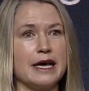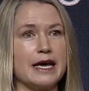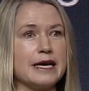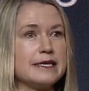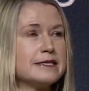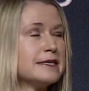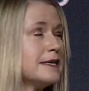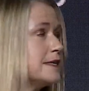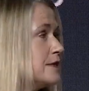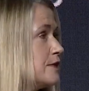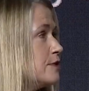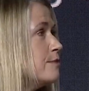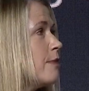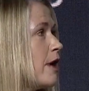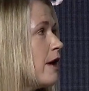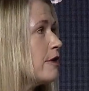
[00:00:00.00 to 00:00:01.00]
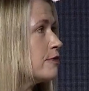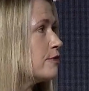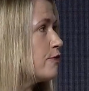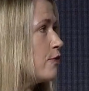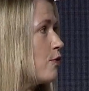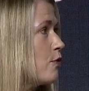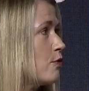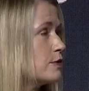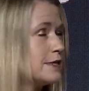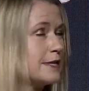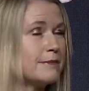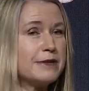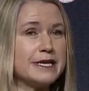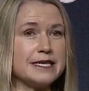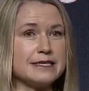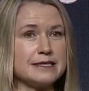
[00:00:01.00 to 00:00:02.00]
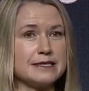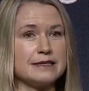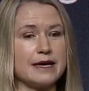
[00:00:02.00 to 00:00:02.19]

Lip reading: is demand for some of these